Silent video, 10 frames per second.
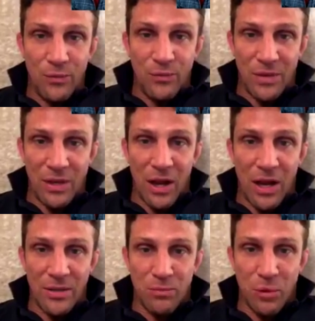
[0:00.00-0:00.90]

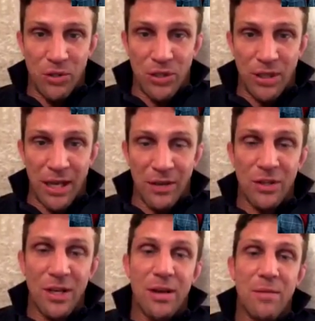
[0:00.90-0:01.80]
guys, boys and girls,
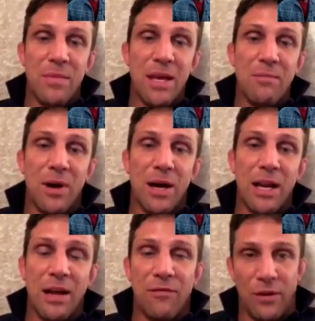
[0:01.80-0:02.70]
me and my
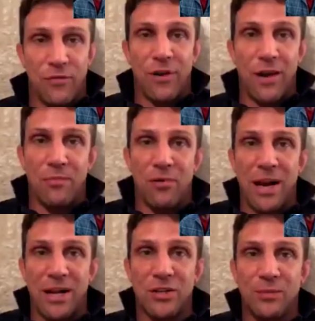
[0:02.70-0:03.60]
lovely friend
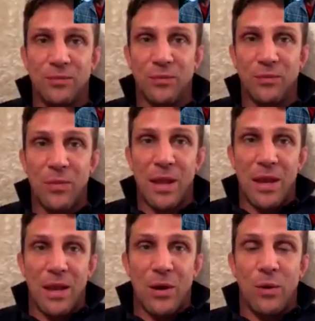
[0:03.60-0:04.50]
Prash,
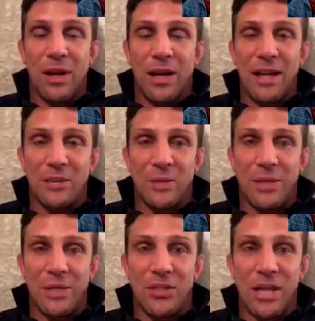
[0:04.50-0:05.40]
we like doing
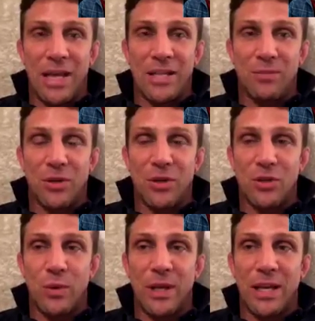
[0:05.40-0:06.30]
these chats because
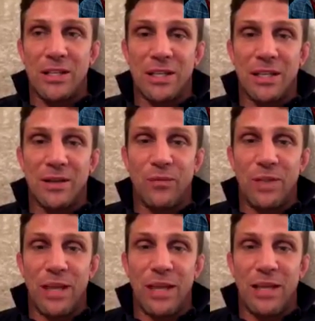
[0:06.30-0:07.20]
we get to
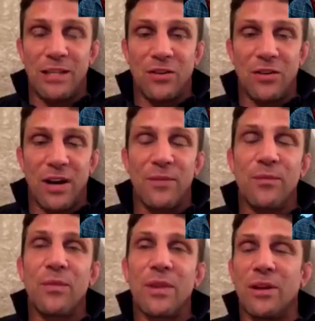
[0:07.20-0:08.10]
integrate's
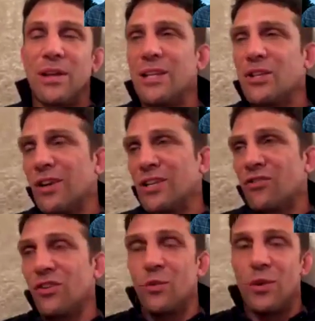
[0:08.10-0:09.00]
the
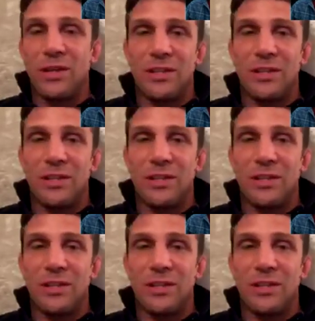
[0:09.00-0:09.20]
wrong word.